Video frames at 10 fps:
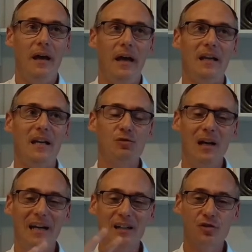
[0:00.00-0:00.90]
And as
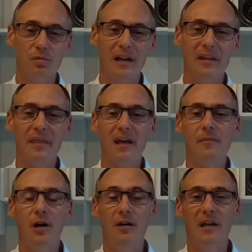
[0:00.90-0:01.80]
well, I trained
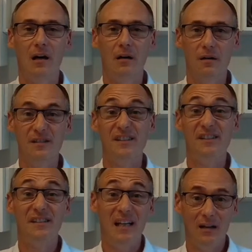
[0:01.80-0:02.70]
them on our
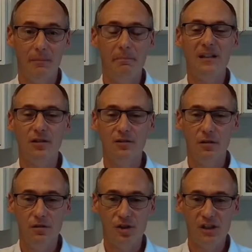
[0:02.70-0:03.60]
sale
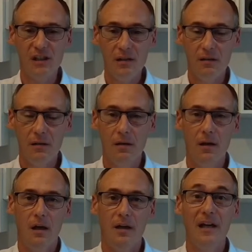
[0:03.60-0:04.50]
methodology,
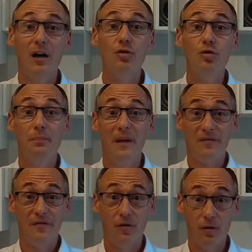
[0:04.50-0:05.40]
on how to
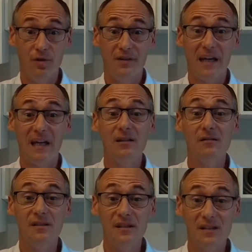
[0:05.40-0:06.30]
perform a
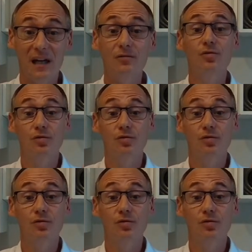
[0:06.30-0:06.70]
diagnosis, how to